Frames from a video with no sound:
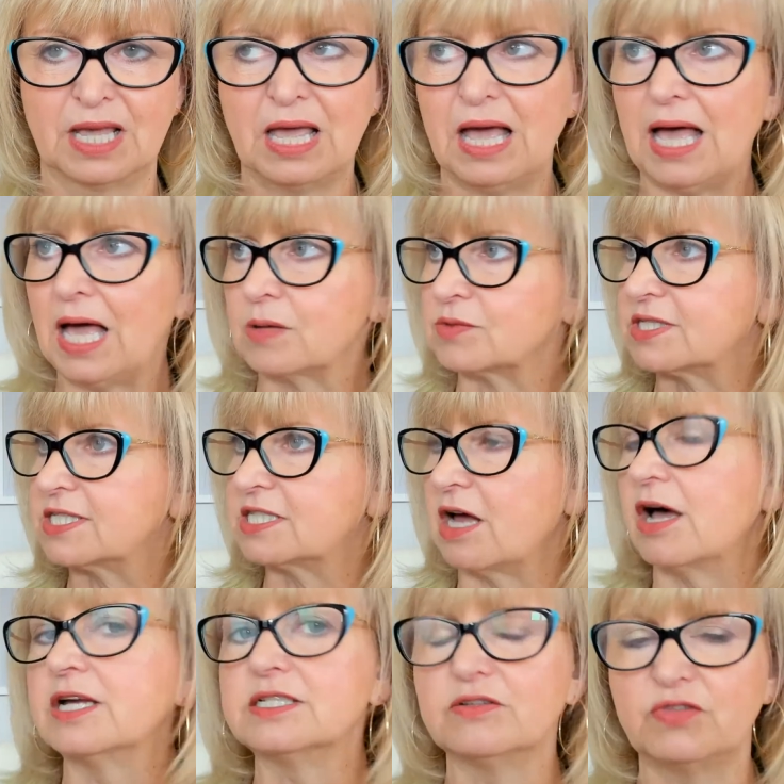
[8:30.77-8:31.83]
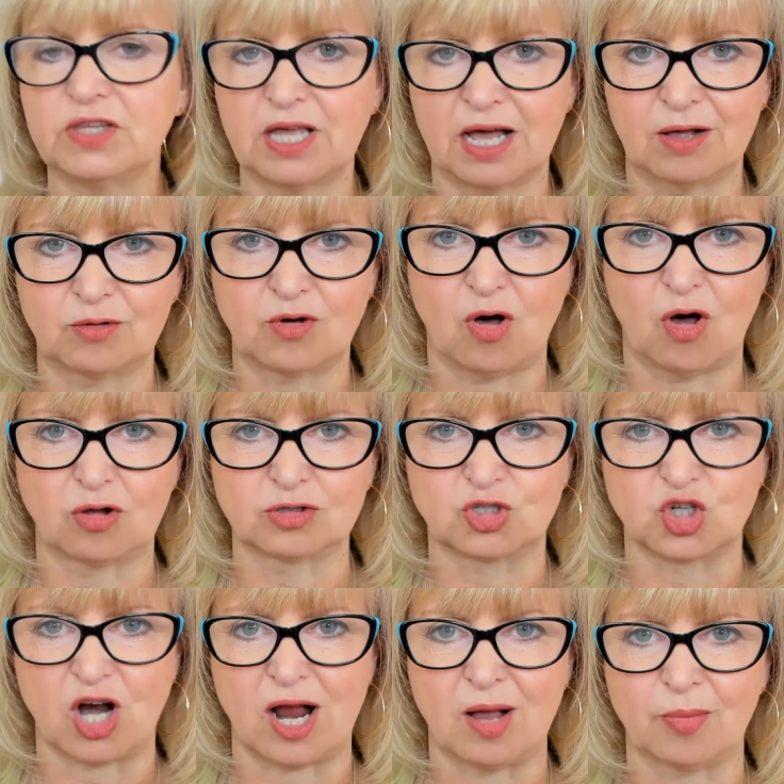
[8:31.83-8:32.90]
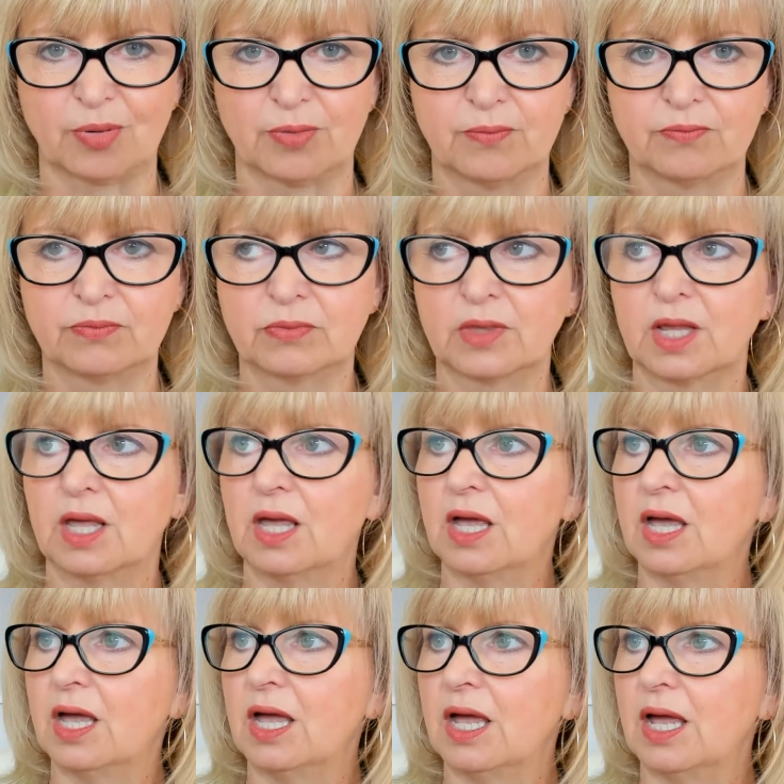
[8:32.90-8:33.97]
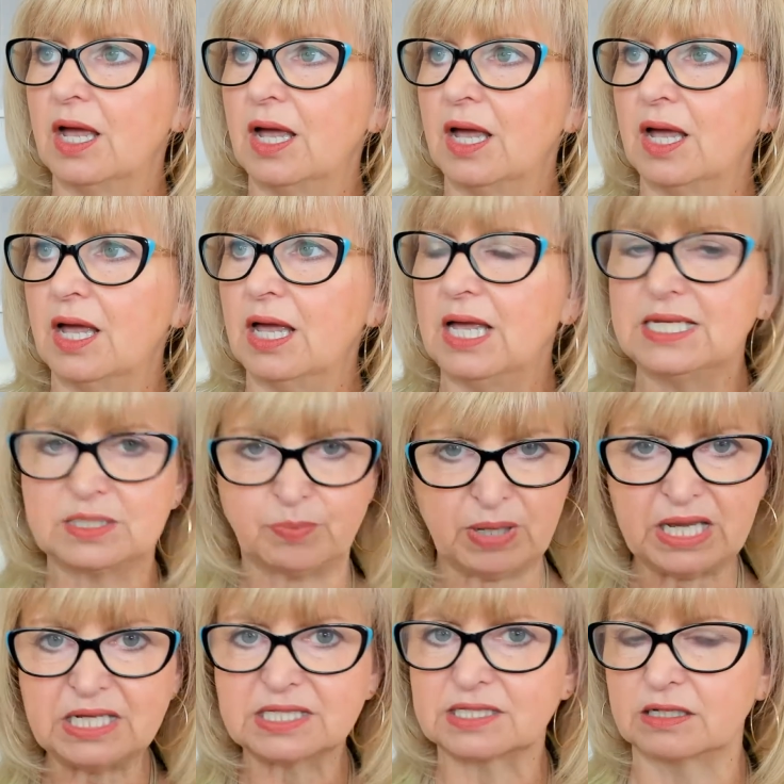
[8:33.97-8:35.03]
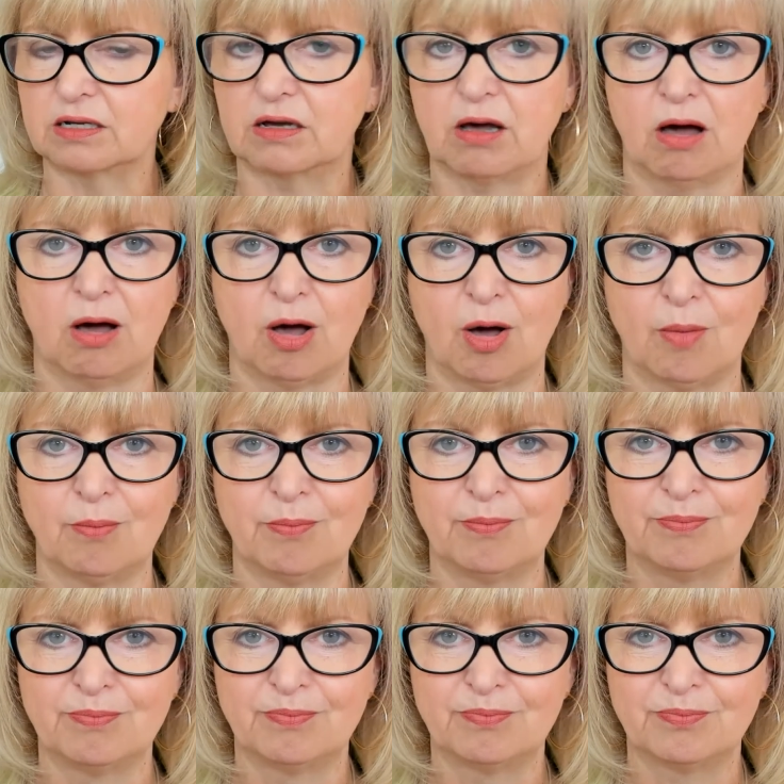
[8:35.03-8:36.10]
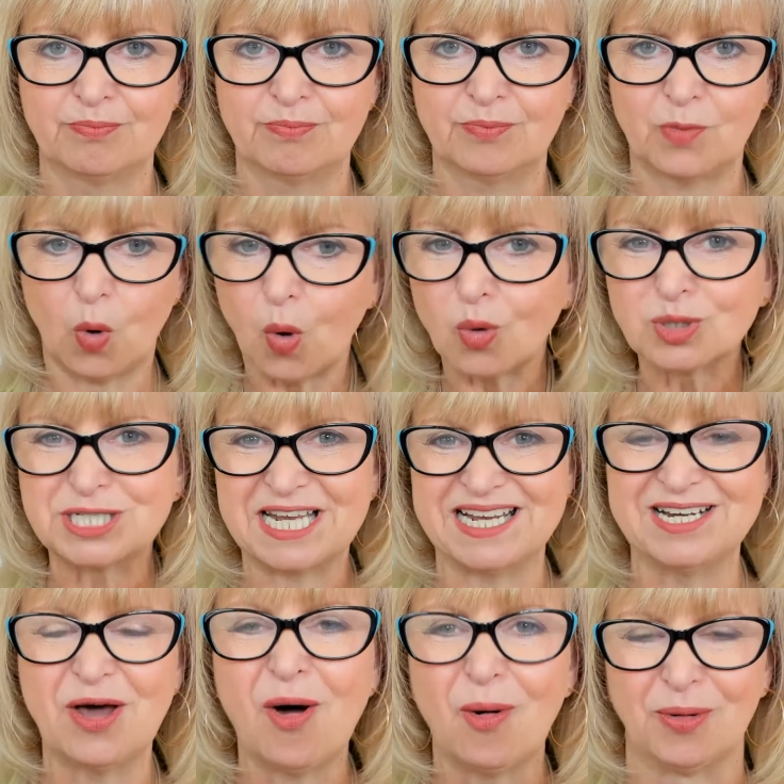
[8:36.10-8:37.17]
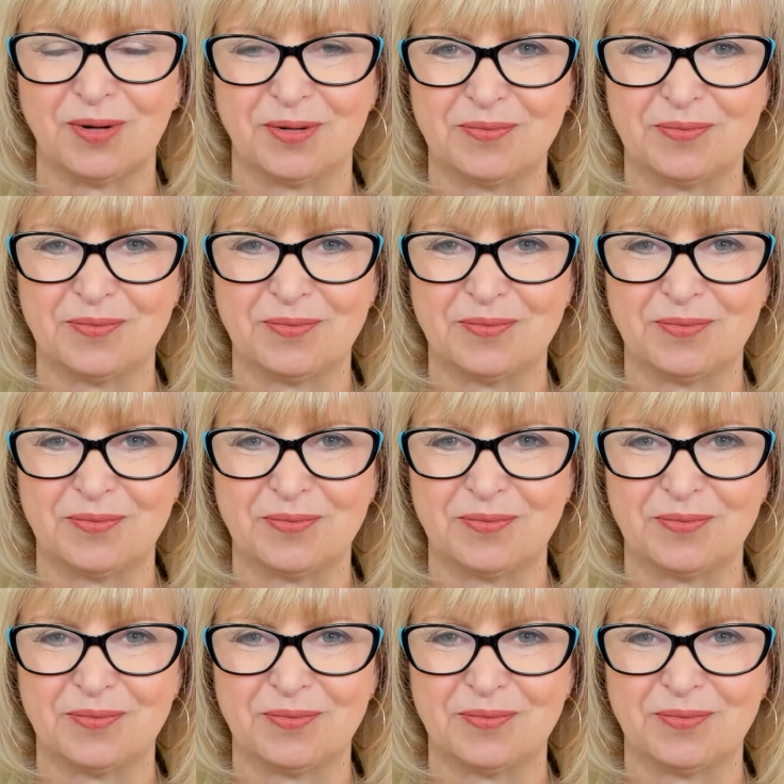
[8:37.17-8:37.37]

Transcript: Outside of the alcohol trap is peace and calm all day long.